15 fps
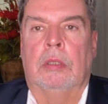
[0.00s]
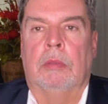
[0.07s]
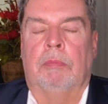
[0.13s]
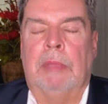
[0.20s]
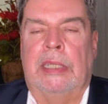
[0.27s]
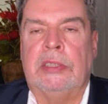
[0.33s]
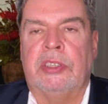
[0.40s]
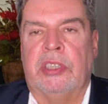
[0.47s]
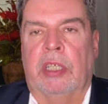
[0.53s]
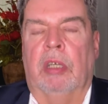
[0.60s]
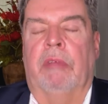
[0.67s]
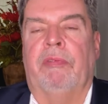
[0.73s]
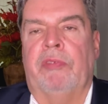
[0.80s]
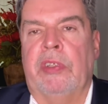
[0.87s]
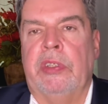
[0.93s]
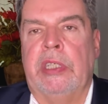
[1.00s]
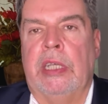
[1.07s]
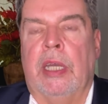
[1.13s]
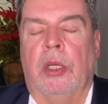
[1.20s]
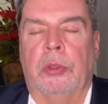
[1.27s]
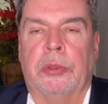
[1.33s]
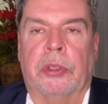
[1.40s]
myself and the
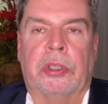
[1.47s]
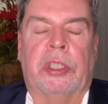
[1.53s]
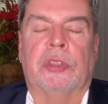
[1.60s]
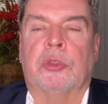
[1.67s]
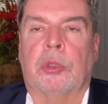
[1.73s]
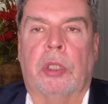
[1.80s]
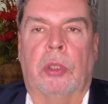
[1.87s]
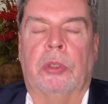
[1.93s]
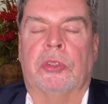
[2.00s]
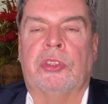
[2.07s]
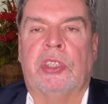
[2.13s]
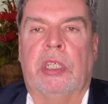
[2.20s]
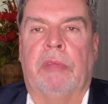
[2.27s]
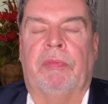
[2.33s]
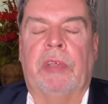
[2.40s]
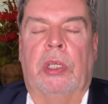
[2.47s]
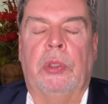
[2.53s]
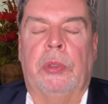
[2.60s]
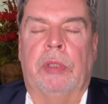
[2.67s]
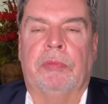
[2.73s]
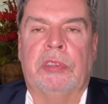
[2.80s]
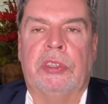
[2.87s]
owner, controller, CFO,
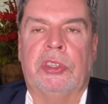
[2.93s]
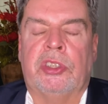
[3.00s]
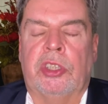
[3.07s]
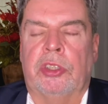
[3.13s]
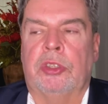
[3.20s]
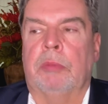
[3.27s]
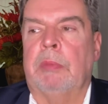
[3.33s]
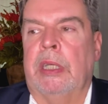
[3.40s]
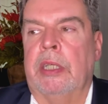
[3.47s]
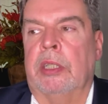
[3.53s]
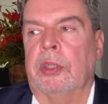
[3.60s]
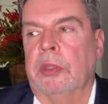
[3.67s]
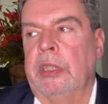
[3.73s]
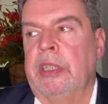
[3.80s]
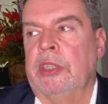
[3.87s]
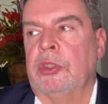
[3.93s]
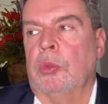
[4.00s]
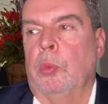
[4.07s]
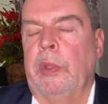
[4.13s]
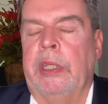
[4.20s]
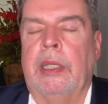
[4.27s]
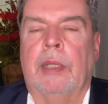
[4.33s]
whoever the decision maker is,
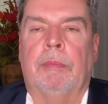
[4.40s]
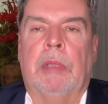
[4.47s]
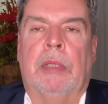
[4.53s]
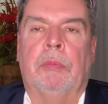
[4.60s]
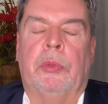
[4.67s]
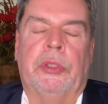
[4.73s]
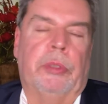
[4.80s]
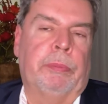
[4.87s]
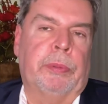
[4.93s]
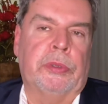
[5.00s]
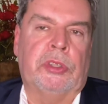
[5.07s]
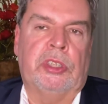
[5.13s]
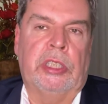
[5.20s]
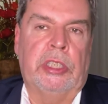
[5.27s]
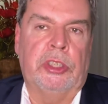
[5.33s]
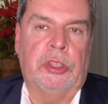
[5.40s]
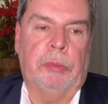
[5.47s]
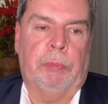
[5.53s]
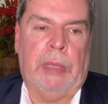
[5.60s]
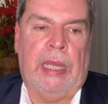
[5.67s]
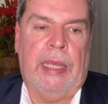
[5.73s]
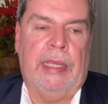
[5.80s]
we come up with a percentage of
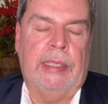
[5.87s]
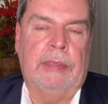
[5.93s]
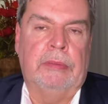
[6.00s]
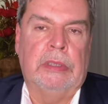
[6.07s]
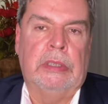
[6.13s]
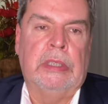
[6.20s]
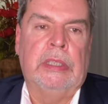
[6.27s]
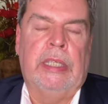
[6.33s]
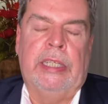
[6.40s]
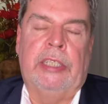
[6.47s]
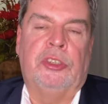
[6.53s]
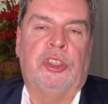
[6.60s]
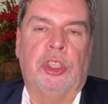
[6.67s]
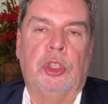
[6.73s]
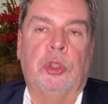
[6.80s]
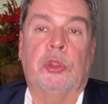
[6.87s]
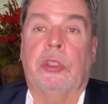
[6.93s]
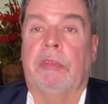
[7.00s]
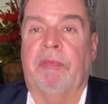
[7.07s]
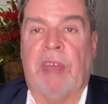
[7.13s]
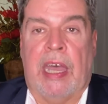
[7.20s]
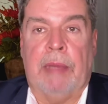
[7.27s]
pay, and it's usually
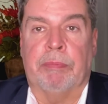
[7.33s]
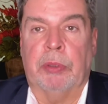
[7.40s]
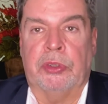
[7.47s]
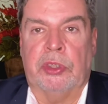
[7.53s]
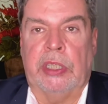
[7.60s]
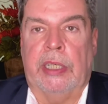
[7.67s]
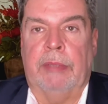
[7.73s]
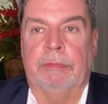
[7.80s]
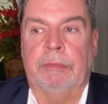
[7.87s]
5%.